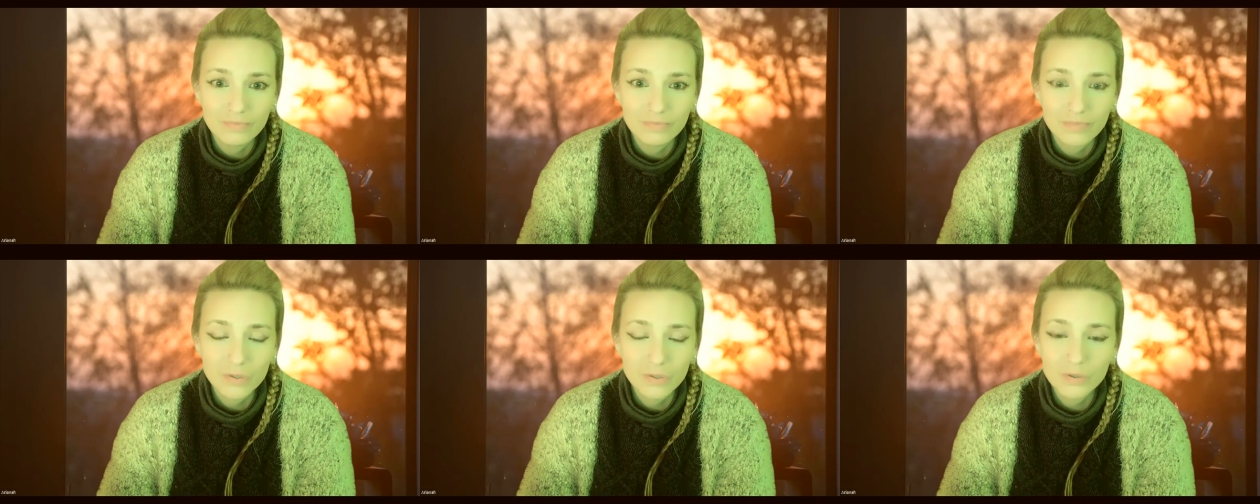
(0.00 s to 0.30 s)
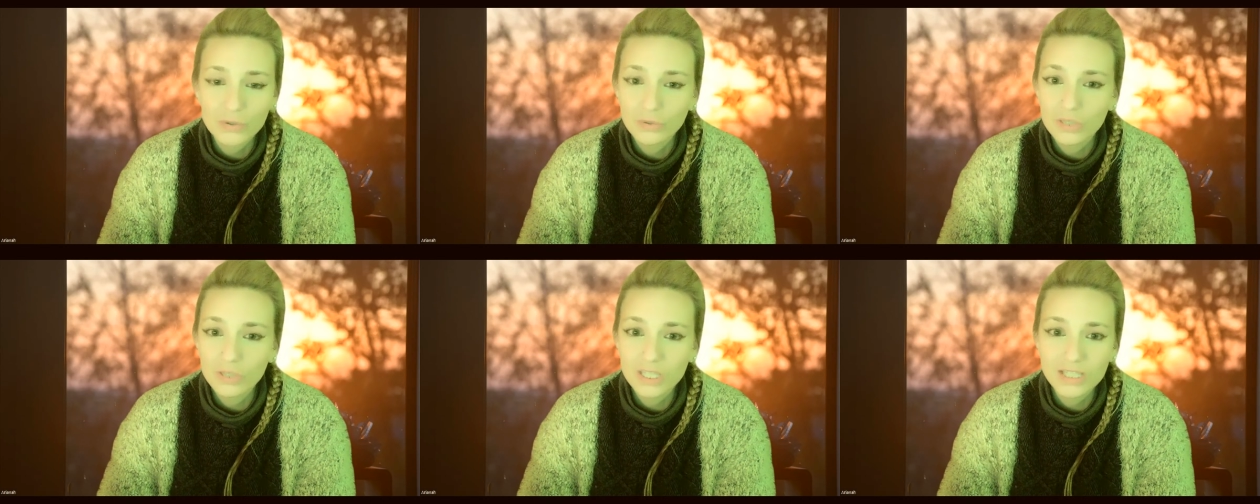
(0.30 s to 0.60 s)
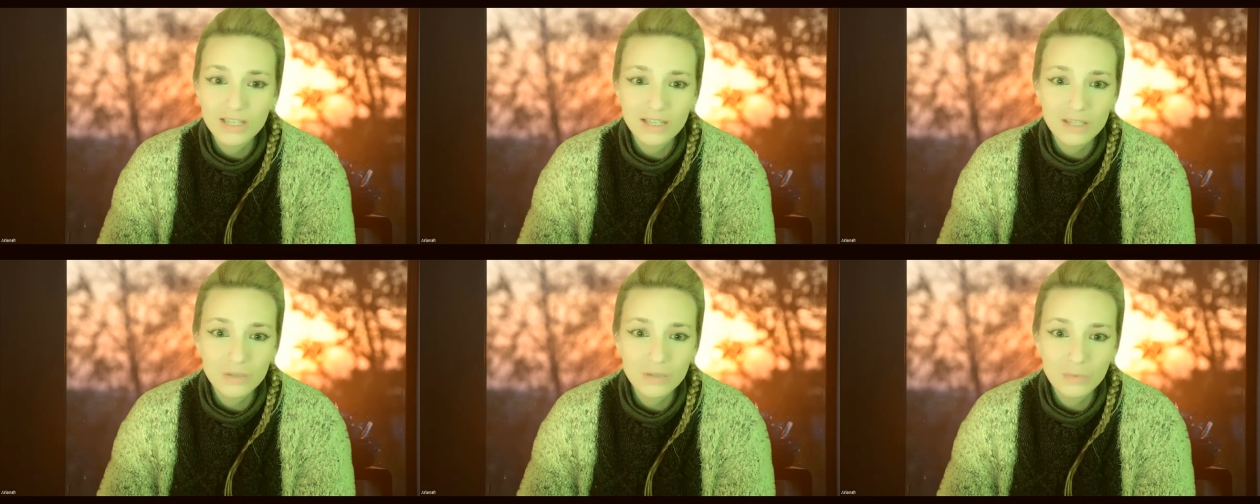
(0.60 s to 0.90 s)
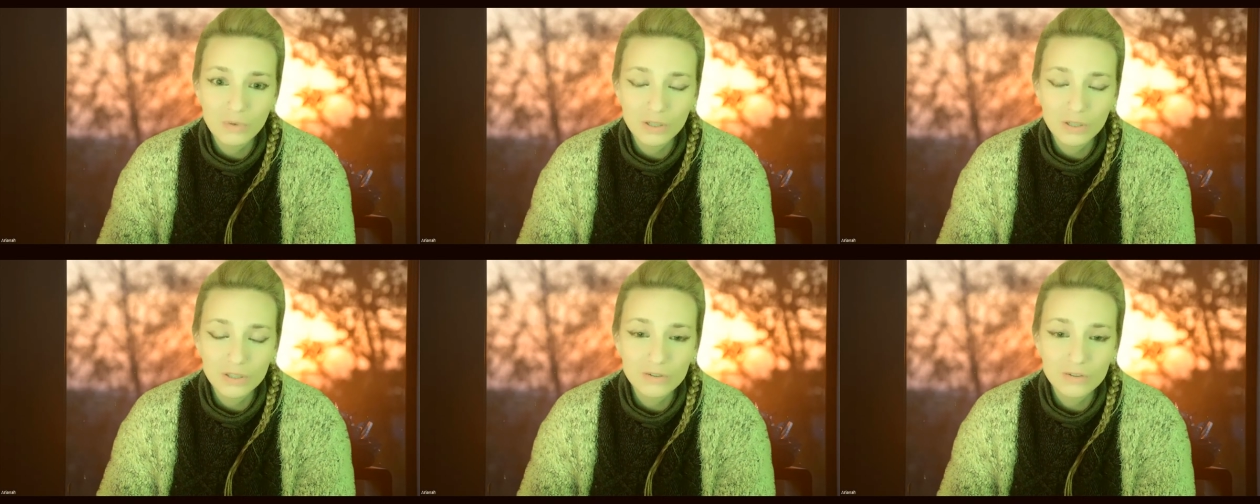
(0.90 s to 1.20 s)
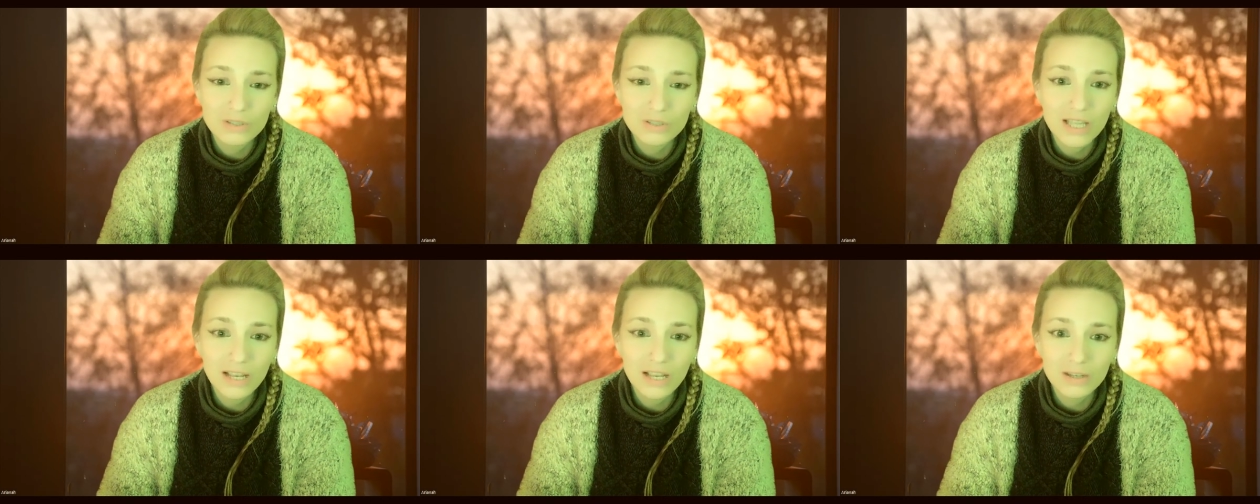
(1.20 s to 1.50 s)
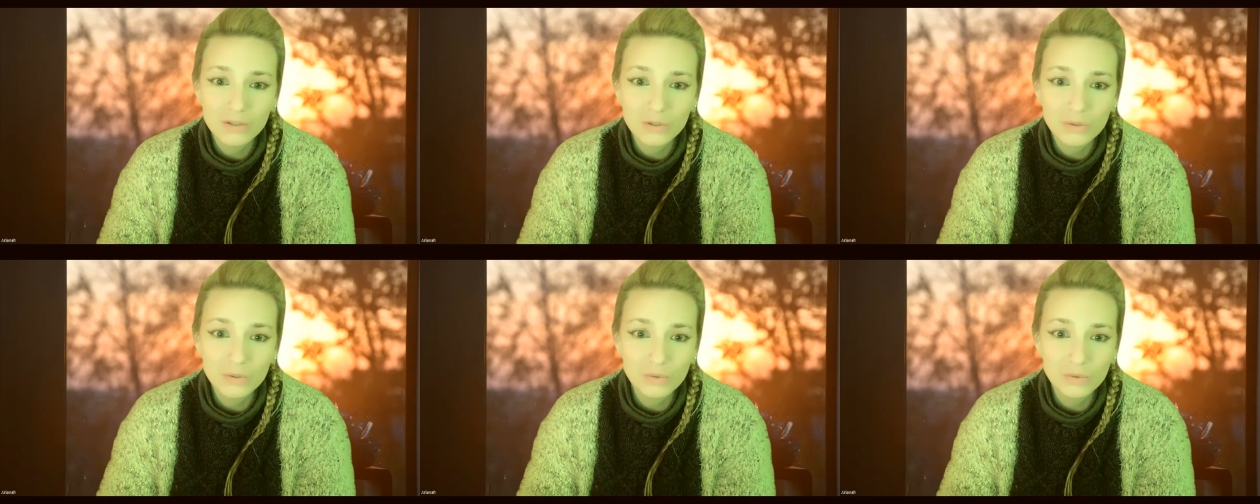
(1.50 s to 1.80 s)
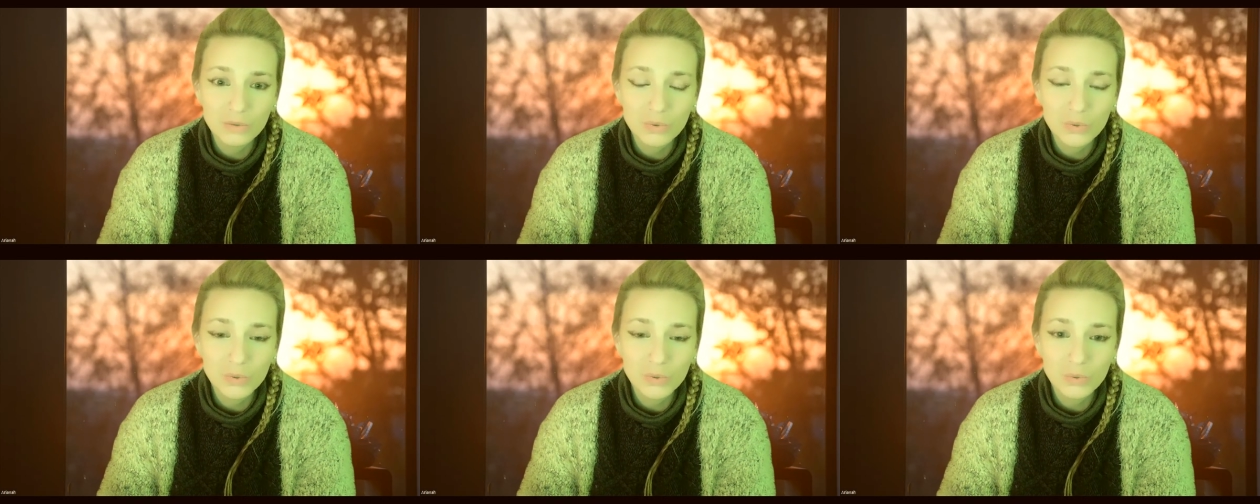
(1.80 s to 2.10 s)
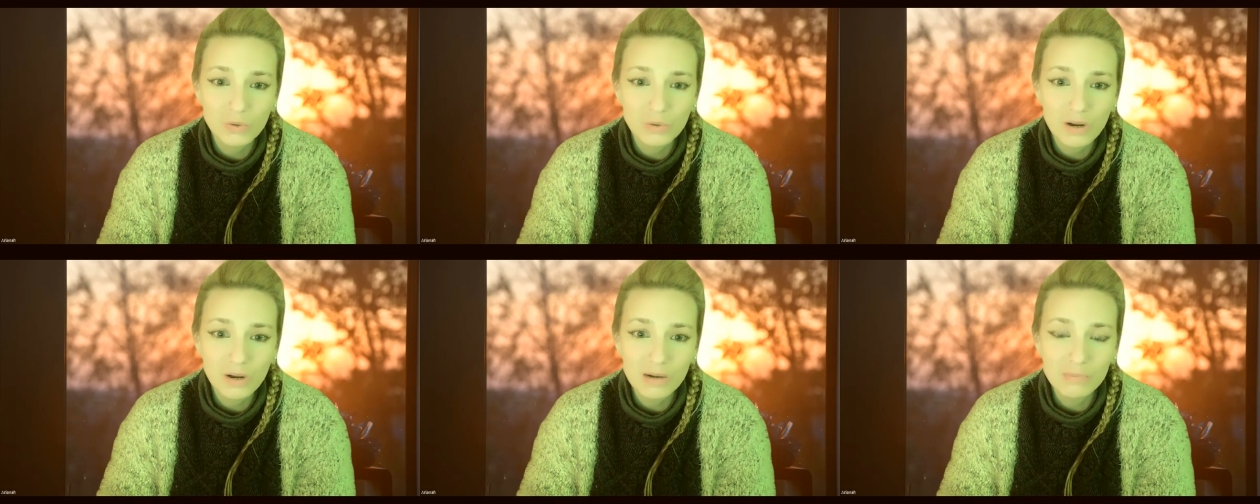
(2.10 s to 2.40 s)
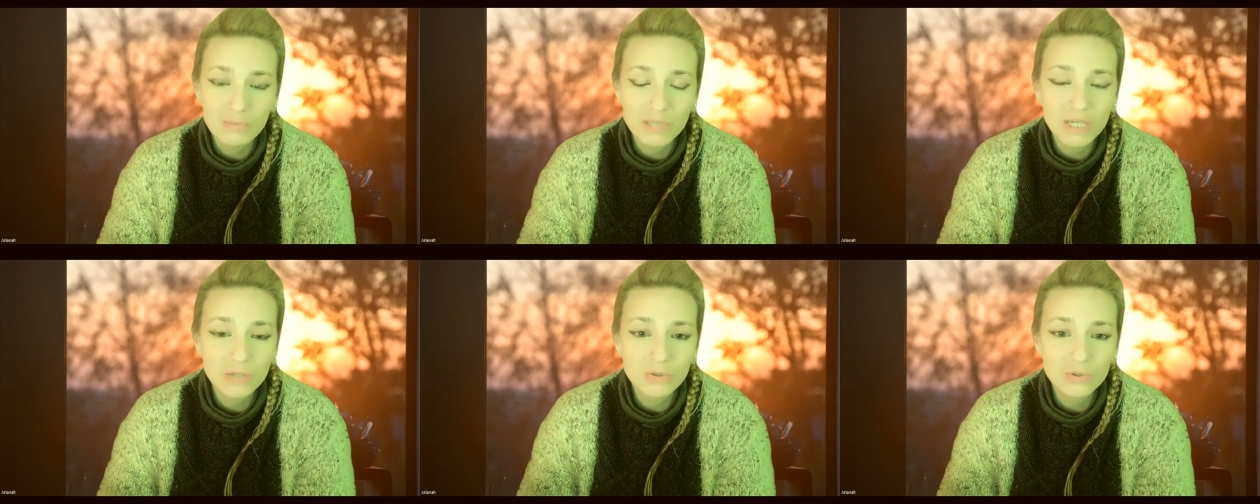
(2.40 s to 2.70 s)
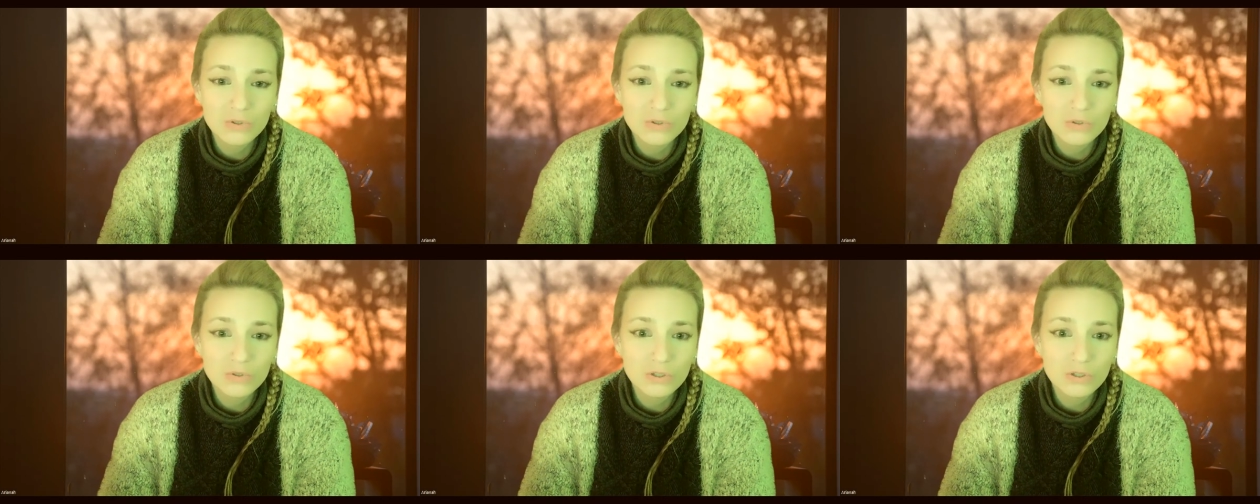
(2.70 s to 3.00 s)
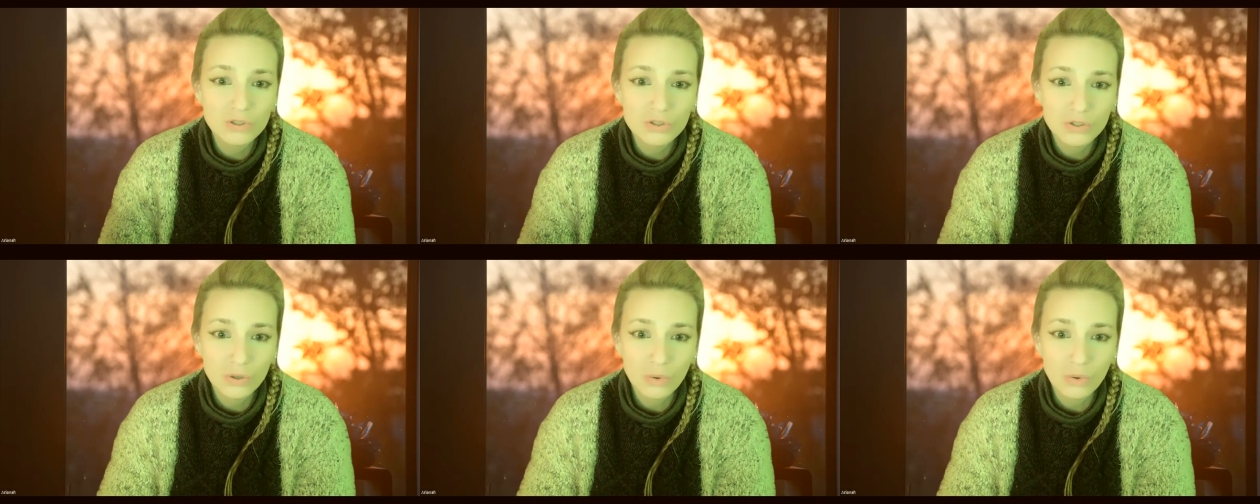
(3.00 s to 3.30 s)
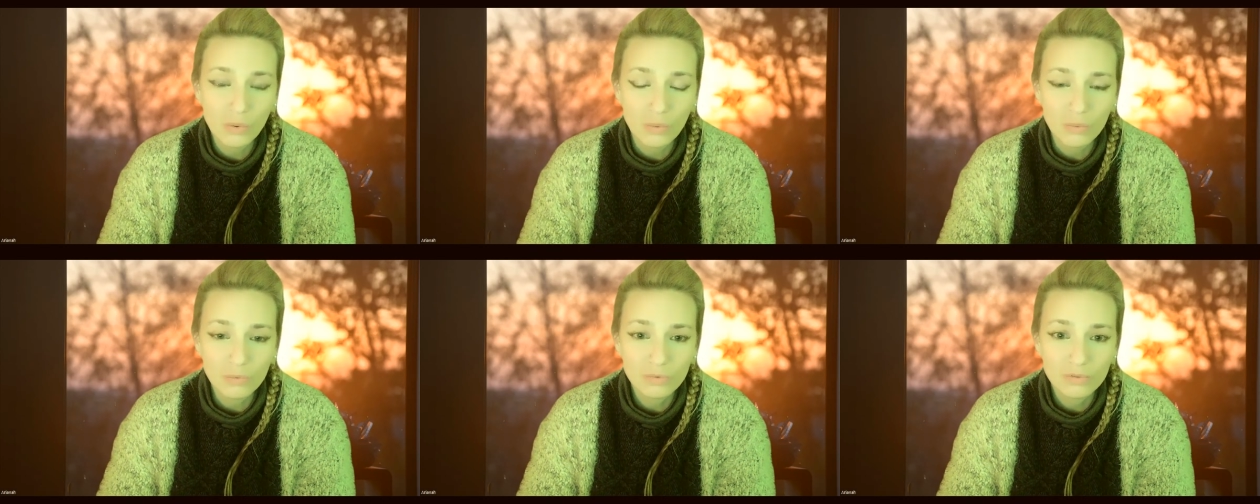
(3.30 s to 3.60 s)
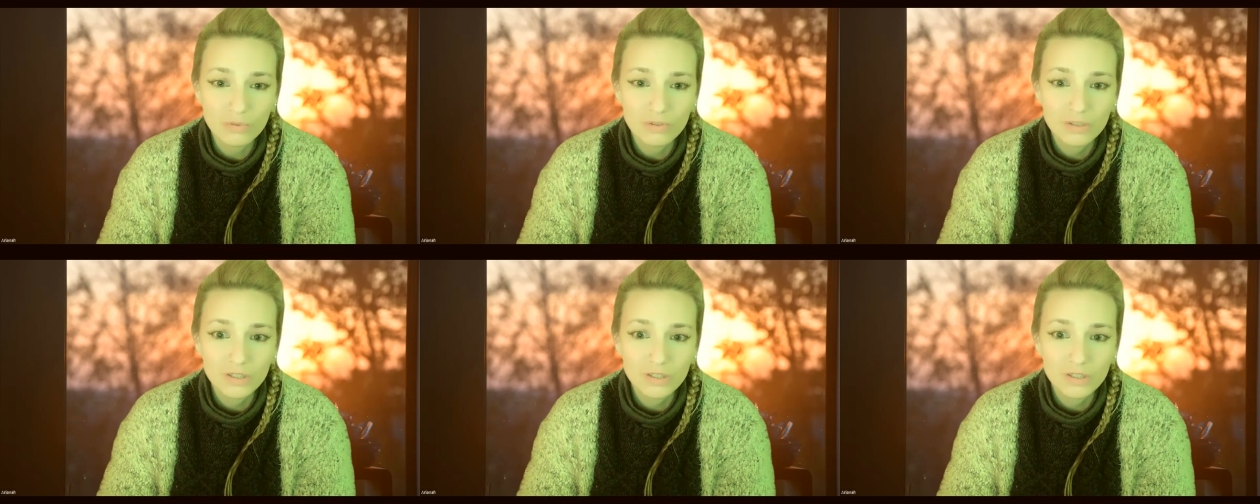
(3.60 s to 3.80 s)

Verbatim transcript: You don't need anyone to tell you who you are because you just know.